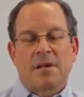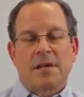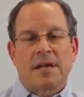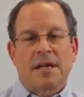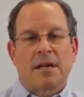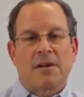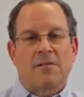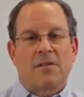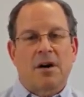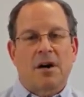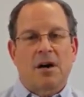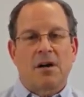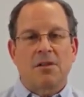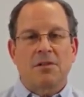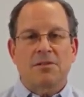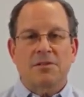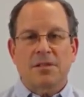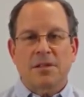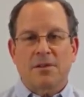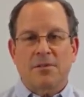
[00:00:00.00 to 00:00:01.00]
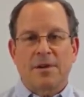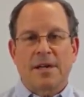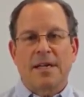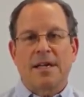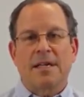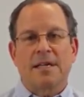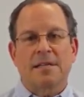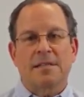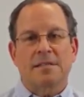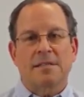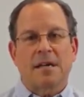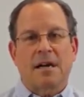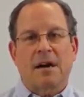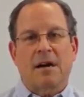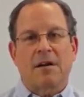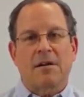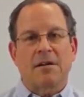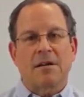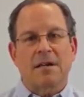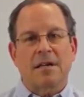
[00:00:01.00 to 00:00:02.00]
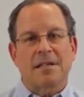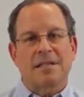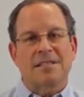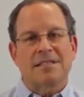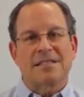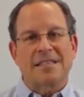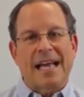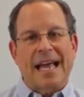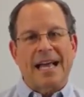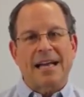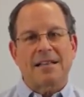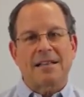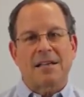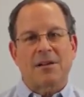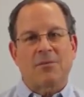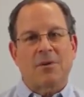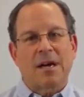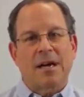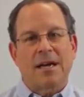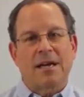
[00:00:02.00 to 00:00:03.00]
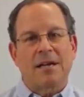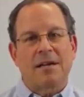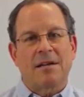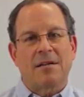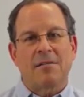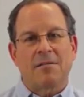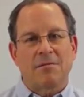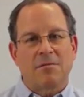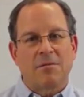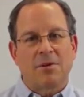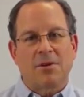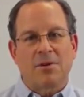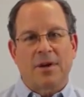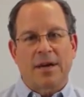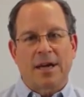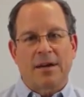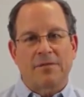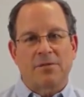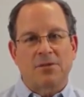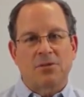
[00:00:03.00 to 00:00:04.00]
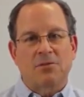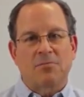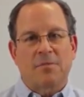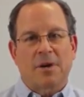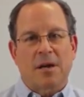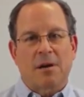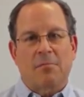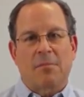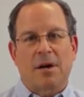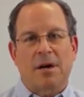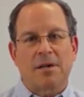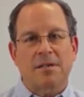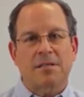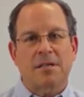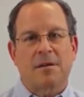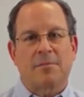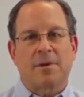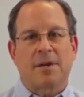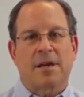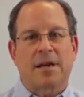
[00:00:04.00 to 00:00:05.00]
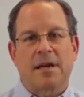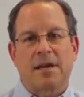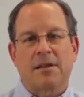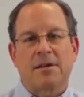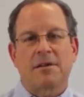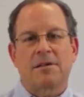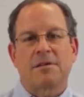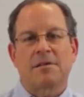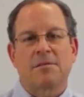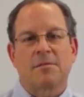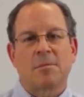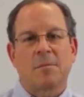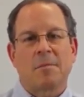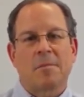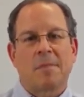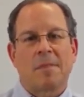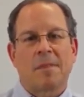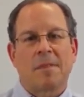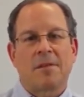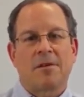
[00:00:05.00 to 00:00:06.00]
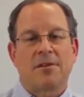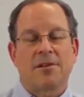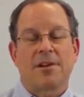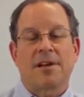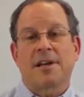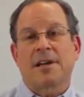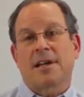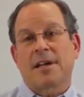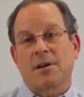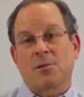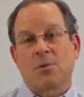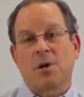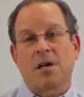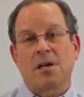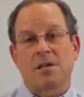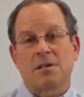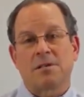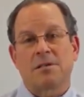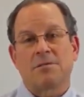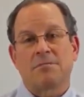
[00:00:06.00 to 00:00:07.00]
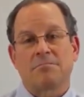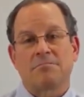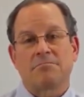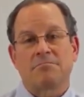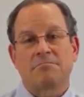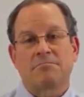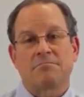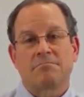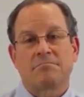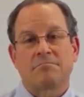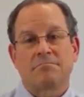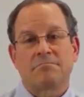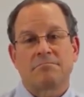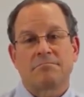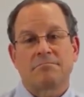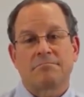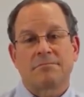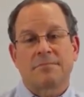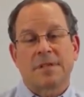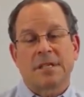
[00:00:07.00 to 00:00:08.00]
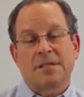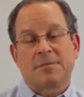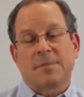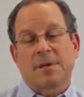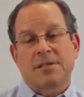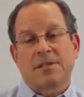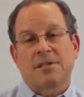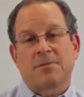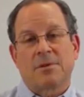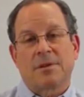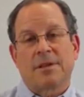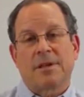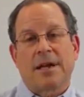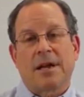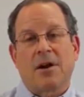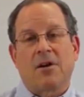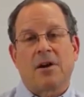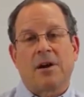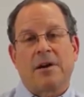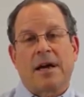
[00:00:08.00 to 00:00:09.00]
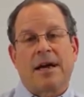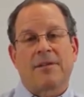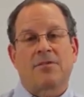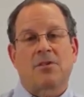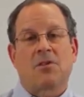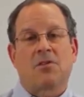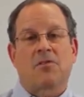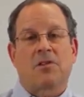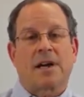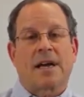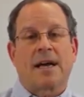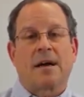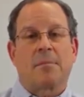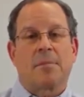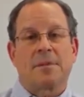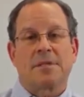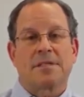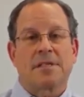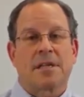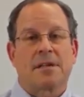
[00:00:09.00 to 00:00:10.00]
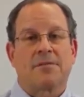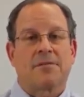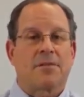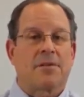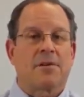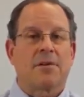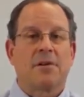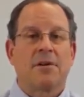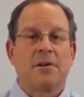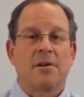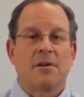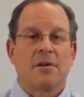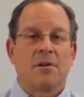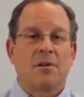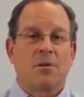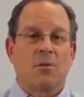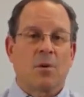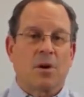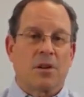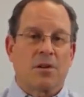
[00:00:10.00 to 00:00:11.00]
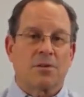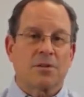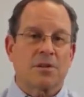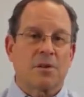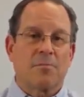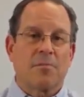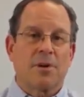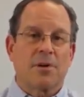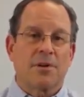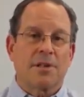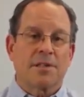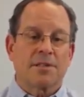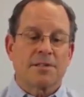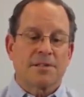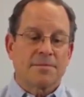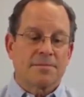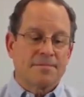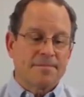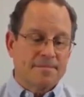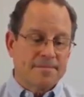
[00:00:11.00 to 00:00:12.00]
And if all those ingredients aren't exactly right, when you have two metal bars coming together, you're going to get a weld, especially when they have to overcompensate for one of those components.